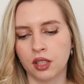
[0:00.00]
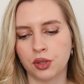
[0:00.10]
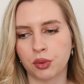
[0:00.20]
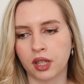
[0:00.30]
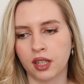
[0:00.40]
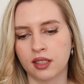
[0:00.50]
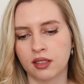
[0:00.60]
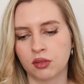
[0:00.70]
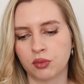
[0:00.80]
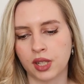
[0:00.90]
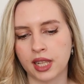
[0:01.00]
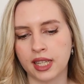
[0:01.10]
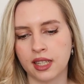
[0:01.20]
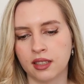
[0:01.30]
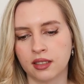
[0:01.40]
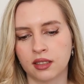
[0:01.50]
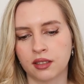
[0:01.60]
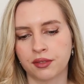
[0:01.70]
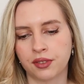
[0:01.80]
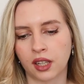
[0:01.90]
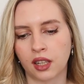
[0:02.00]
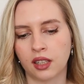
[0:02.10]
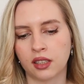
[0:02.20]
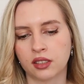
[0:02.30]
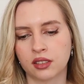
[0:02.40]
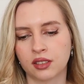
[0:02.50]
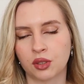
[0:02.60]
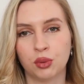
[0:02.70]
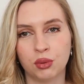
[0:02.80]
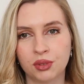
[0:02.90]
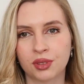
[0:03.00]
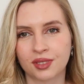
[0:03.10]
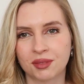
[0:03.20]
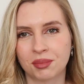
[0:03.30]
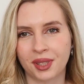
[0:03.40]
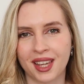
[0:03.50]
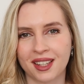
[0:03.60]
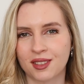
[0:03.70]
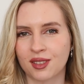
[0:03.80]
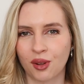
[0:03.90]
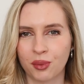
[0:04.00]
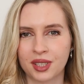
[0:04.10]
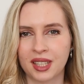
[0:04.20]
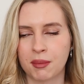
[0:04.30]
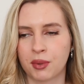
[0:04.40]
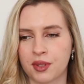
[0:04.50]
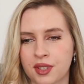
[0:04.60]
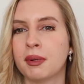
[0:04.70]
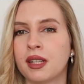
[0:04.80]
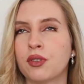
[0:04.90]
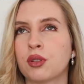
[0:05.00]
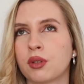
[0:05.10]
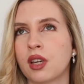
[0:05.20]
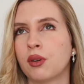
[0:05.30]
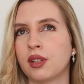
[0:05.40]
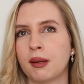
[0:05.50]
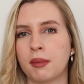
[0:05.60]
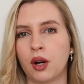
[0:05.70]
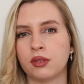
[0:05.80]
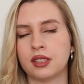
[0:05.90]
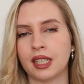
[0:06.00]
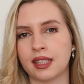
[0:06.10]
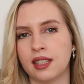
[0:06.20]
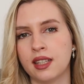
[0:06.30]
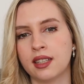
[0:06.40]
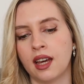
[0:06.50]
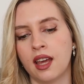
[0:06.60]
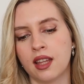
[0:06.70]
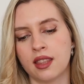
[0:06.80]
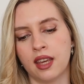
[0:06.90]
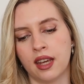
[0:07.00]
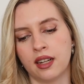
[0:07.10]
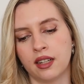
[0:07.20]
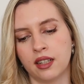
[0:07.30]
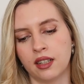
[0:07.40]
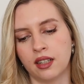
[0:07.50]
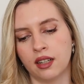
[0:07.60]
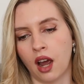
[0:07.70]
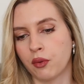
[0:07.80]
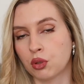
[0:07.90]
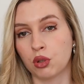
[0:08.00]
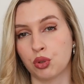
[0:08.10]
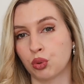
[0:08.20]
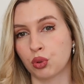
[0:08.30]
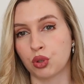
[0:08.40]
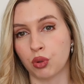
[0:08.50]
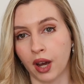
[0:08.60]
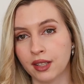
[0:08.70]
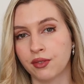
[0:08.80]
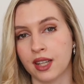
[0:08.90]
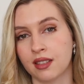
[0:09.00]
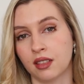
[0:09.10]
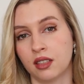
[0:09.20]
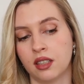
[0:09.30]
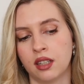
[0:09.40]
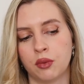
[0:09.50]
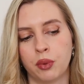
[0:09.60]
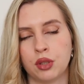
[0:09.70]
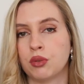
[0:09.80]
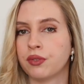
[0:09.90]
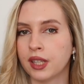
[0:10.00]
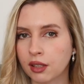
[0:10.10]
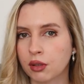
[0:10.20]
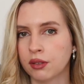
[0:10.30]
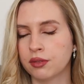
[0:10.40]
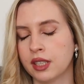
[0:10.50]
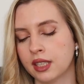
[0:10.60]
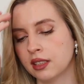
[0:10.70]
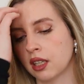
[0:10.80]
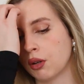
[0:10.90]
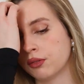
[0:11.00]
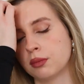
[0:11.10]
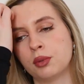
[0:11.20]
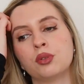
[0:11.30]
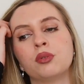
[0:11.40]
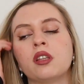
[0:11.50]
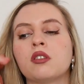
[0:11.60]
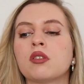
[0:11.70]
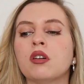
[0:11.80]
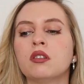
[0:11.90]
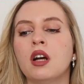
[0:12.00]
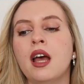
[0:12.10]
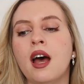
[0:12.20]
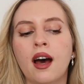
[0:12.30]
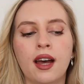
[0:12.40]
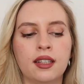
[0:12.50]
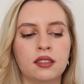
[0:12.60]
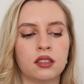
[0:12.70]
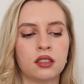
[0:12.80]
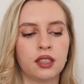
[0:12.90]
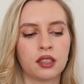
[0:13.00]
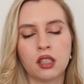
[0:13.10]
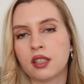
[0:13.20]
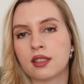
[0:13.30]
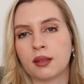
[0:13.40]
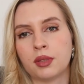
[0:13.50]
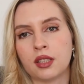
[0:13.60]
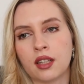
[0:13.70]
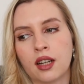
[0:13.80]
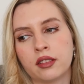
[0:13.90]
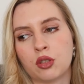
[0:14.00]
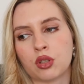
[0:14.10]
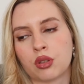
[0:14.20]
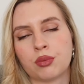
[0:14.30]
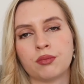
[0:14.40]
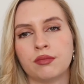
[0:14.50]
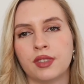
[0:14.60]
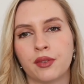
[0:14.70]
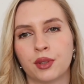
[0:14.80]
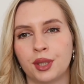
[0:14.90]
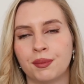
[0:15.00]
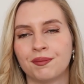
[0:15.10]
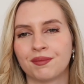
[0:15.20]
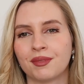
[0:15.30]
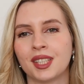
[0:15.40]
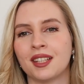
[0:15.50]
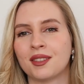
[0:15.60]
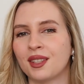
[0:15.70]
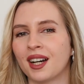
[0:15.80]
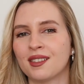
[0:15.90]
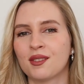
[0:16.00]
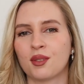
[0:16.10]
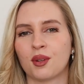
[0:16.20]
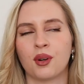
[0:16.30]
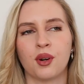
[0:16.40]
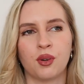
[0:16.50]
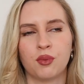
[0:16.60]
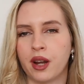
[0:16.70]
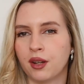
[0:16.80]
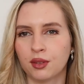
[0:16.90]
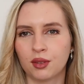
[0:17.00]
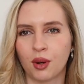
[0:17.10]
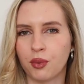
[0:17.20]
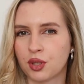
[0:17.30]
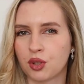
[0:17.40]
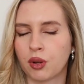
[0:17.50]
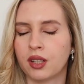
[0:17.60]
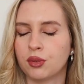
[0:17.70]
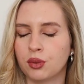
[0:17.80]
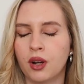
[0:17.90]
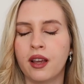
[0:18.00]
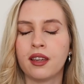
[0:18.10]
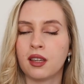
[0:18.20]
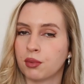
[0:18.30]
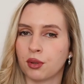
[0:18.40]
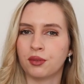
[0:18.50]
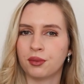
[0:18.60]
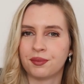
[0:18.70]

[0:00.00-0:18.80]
You can really feel good playing slower tempos. But if you're talking only about technique, then I would suggest you to try faster when you feel confident and comfortable doing so. And technique is something that just never gets done, so why not always try to improve.